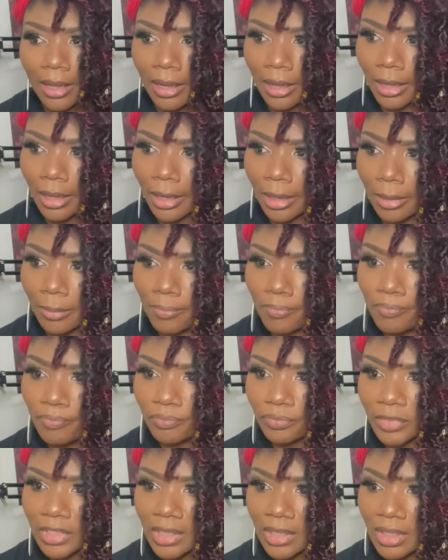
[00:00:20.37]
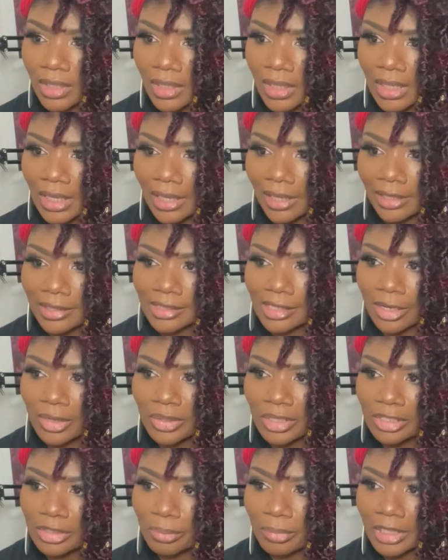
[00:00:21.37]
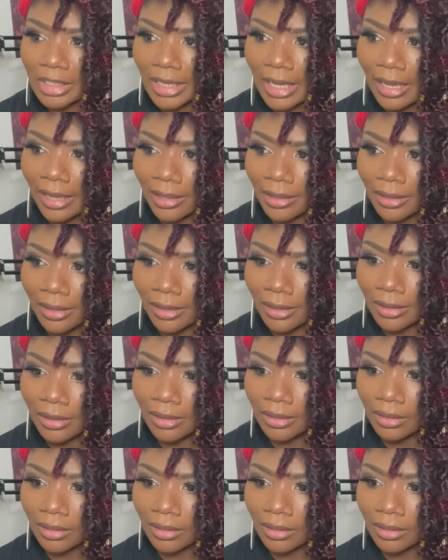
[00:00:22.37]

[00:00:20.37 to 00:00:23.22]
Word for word: Um, and the song that's been kind of